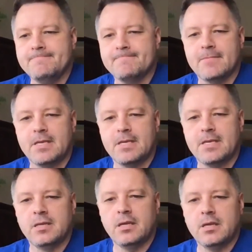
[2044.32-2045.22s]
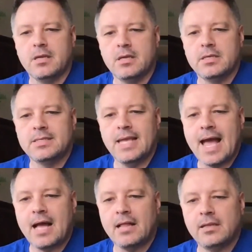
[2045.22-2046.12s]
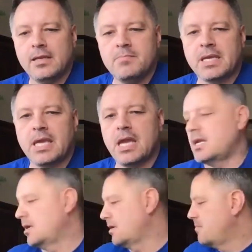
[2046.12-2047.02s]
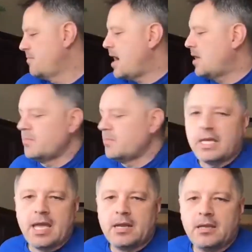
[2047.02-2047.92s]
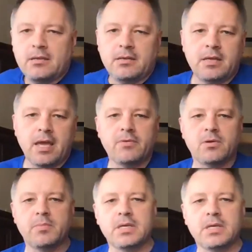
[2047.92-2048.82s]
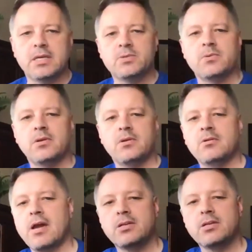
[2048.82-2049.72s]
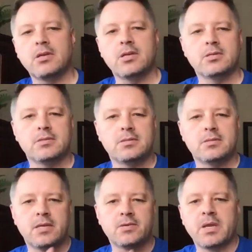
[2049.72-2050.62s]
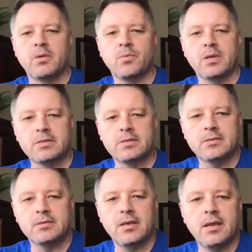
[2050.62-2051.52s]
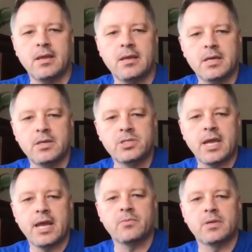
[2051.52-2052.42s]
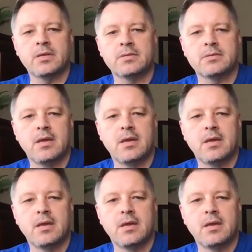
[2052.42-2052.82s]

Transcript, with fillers: it is Allie McCanny. Allie McCanny, Kevin will be in touch with you. Congratulations. Thanks for being with us and uh, chatting with us.